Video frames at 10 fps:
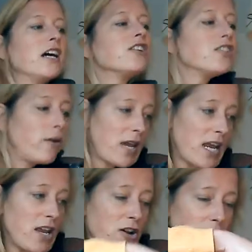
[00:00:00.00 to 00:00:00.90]
So here
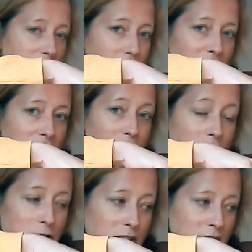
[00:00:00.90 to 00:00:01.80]
you can be really
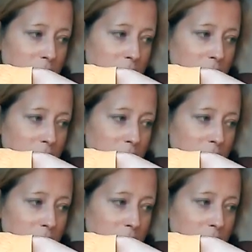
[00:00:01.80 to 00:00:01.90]
floaty.